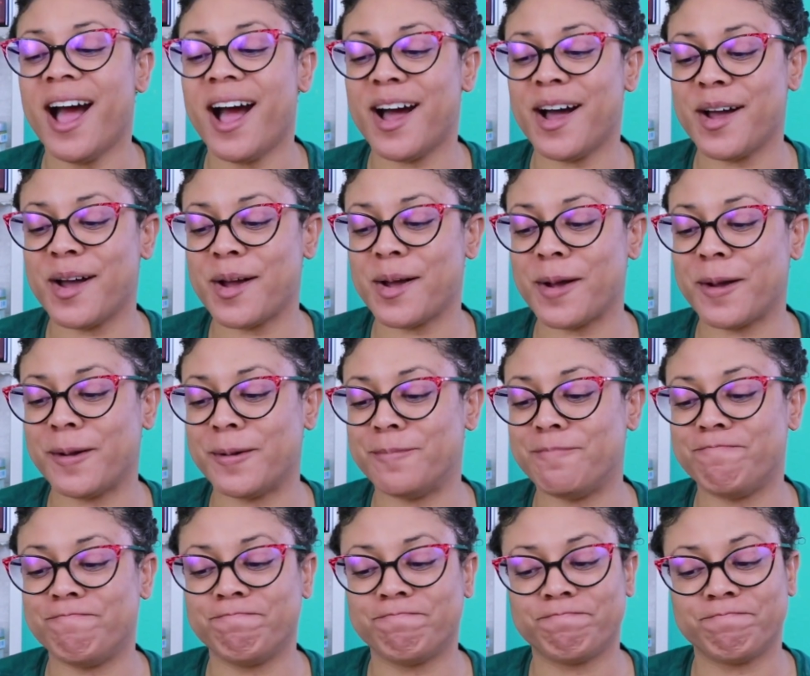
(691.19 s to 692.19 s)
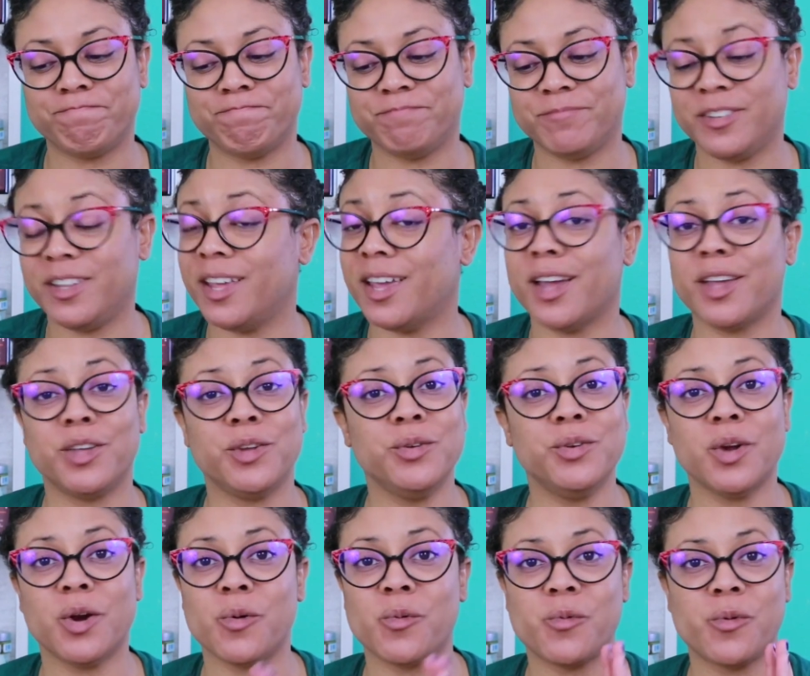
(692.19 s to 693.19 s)
Um, yeah, you
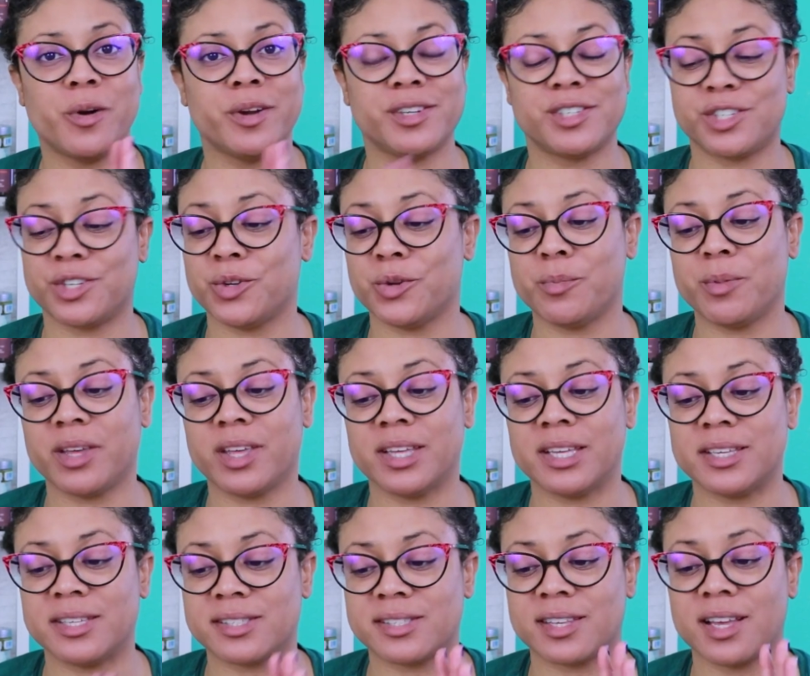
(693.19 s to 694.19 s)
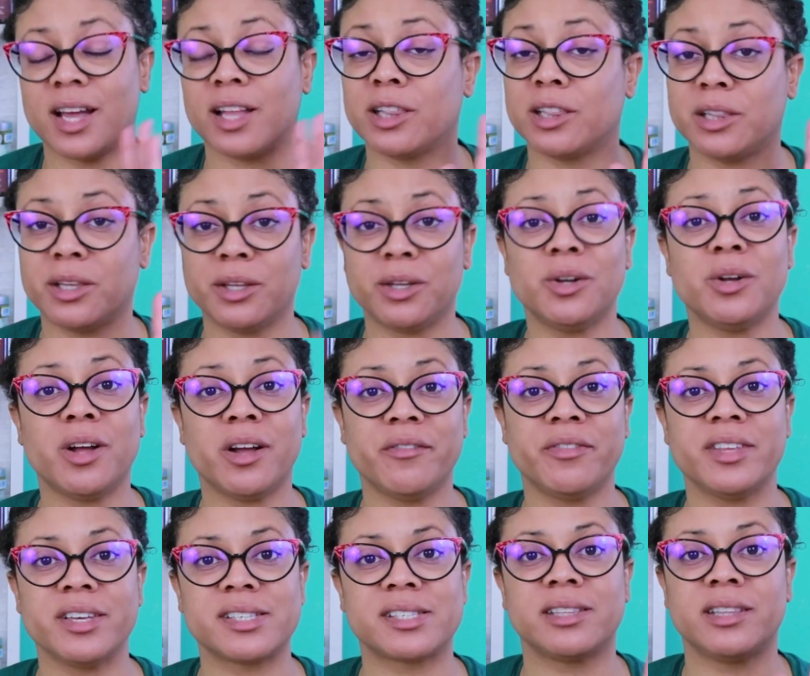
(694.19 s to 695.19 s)
don't want to because a little
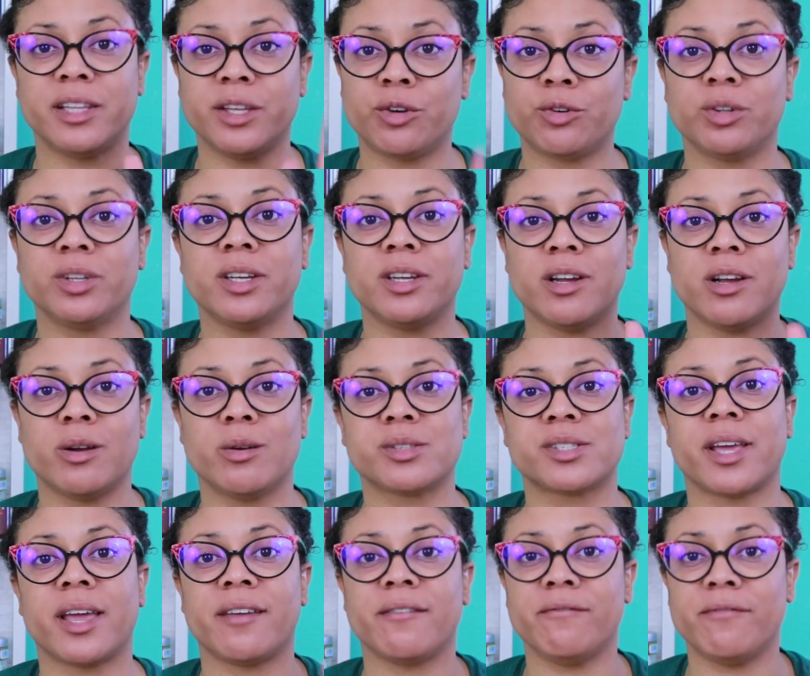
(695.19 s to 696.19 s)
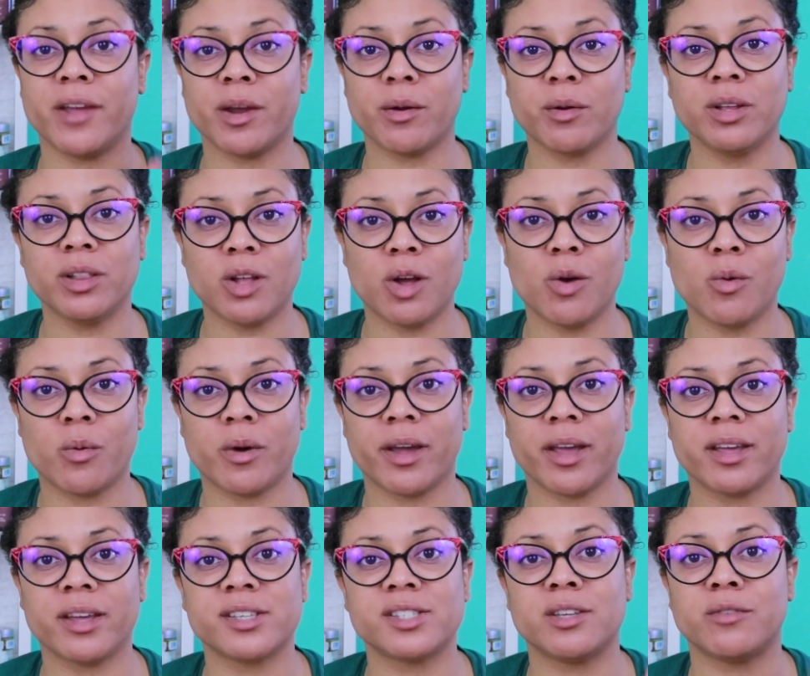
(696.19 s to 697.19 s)
of this literally goes a very long
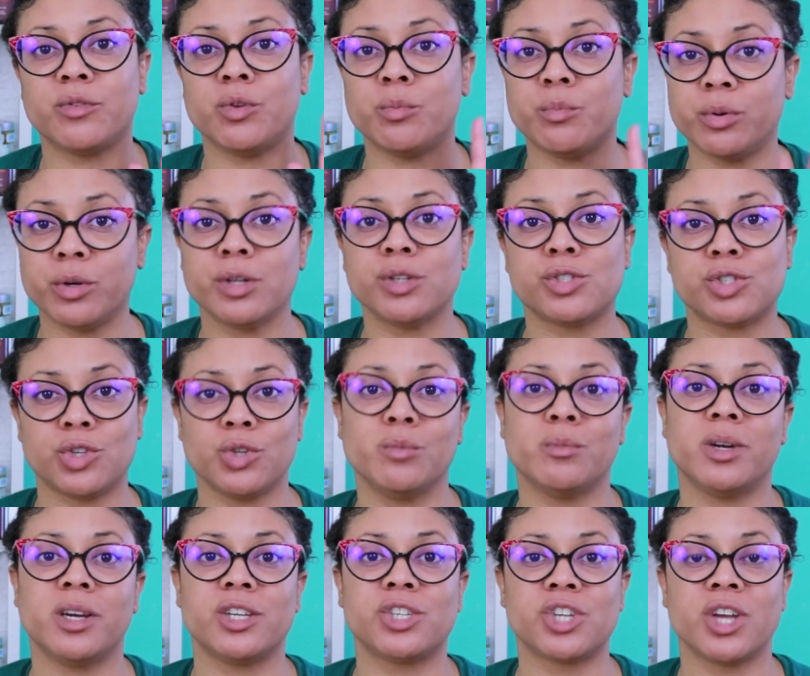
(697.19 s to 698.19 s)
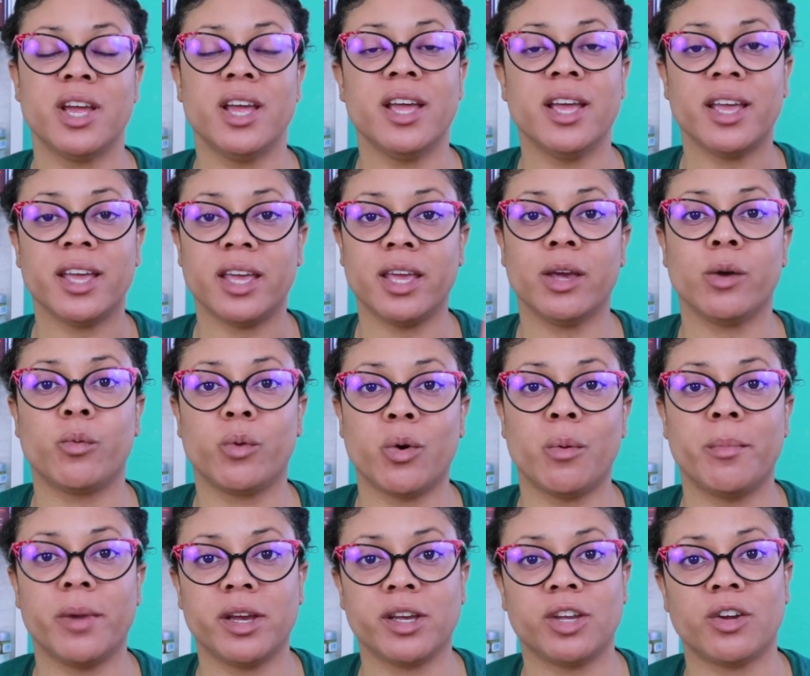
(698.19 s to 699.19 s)
way because if you put too much, it will
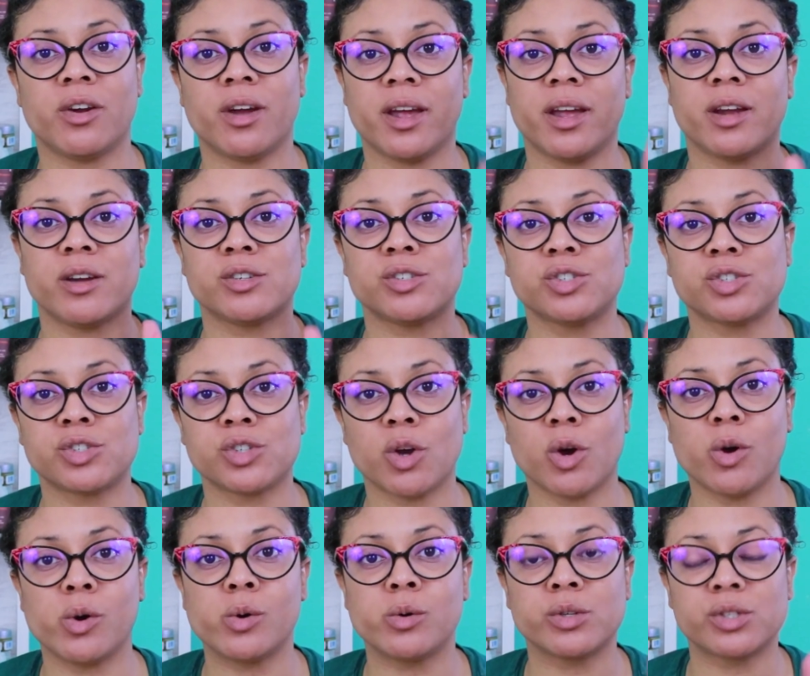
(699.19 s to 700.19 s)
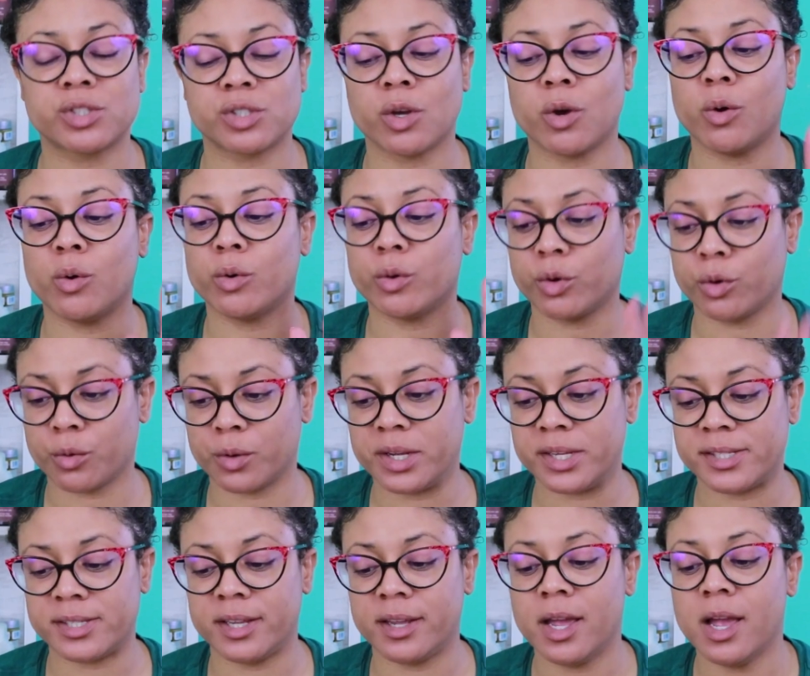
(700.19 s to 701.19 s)
make your hair so, so
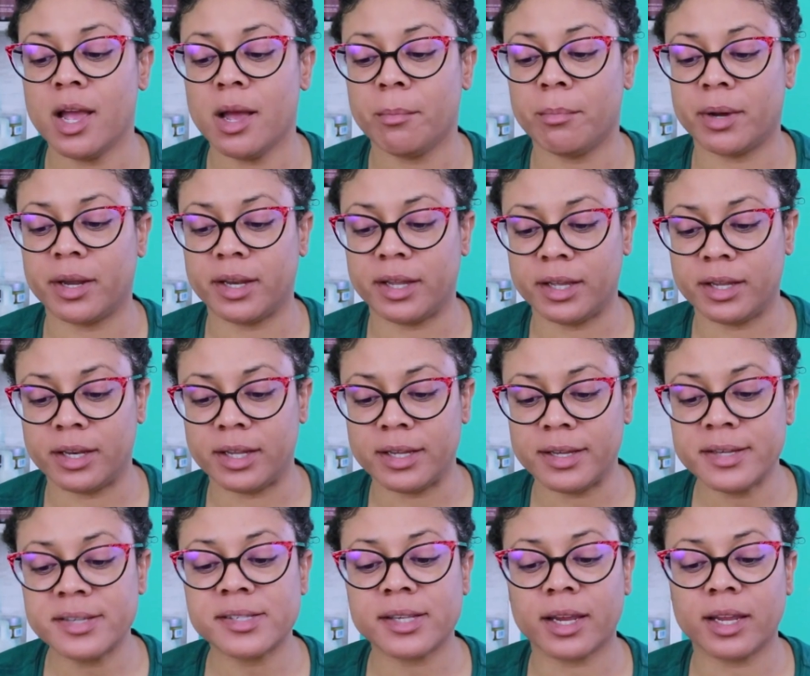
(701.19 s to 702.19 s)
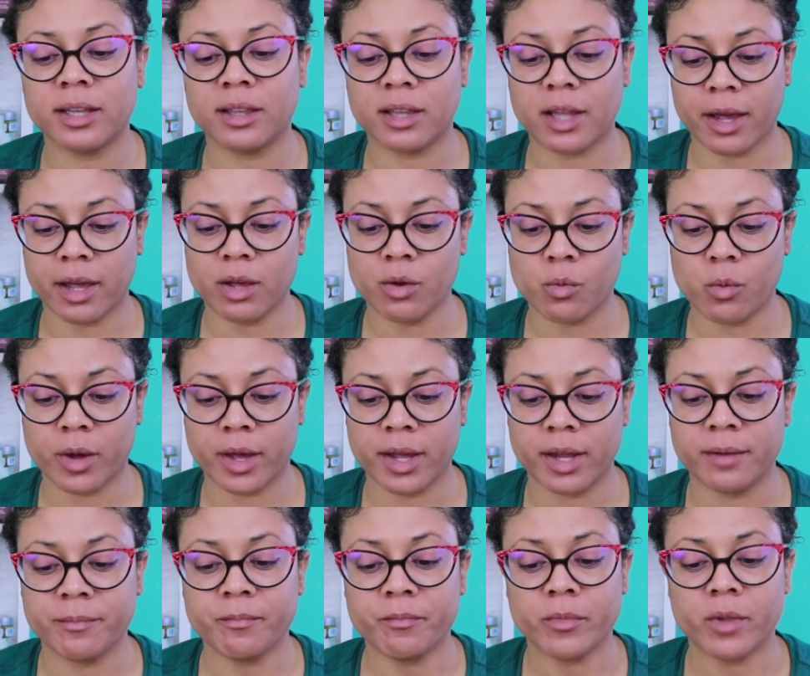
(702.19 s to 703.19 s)
greasy. But it is a
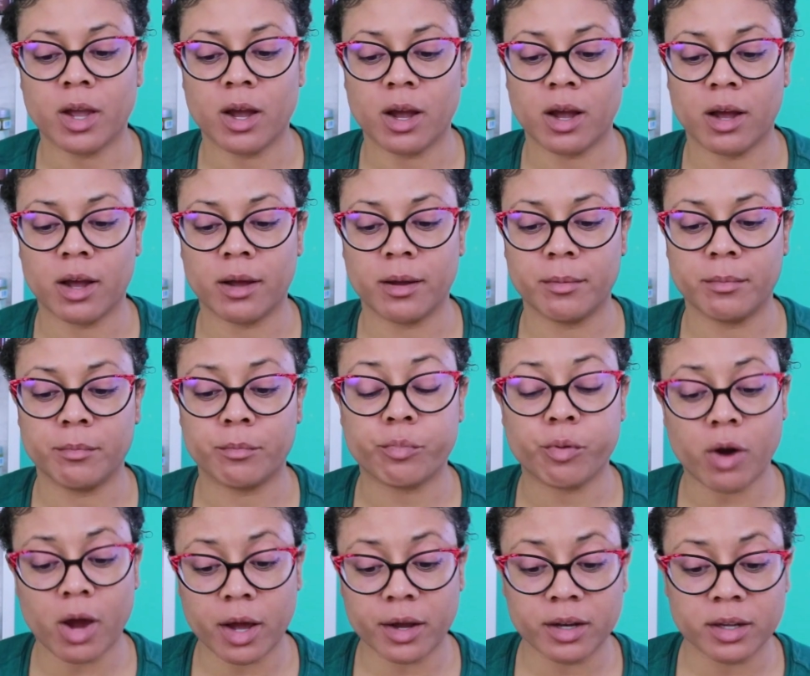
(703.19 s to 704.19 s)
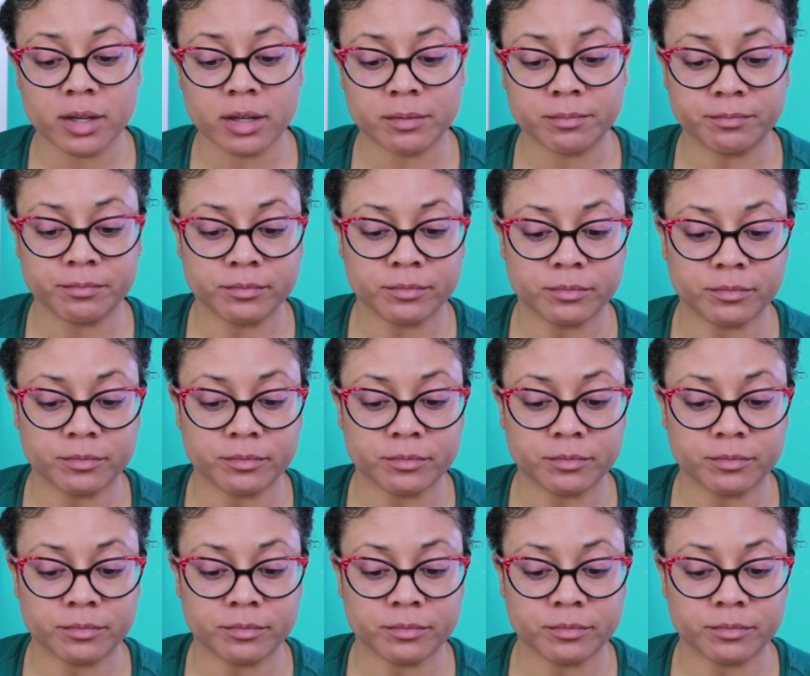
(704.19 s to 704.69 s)
lightweight um, product